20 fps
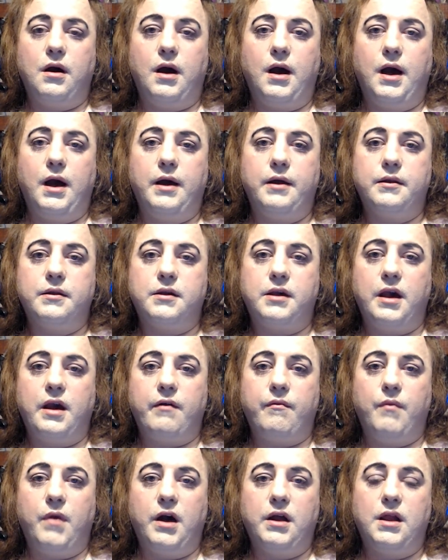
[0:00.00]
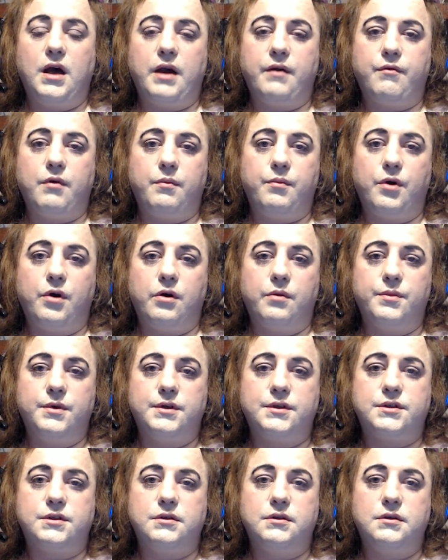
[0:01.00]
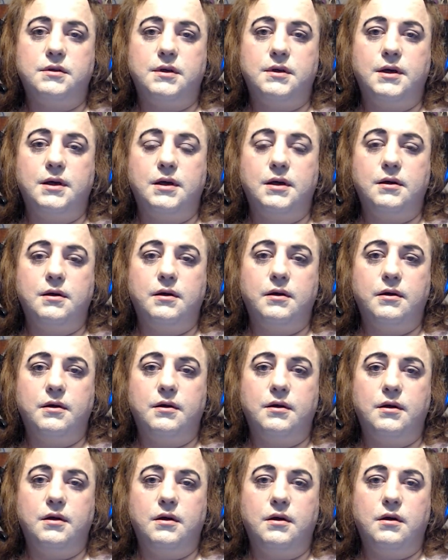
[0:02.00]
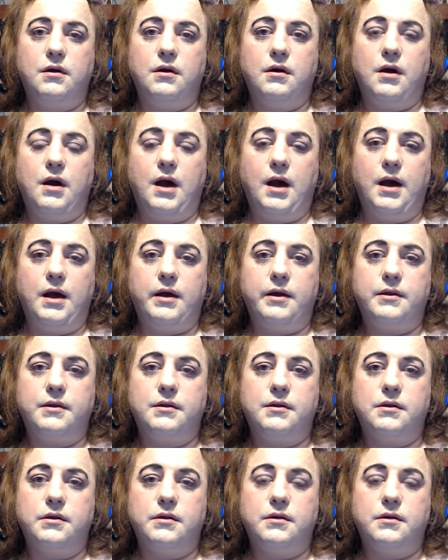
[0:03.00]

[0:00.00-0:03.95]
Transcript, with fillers: and gave my life a purpose, and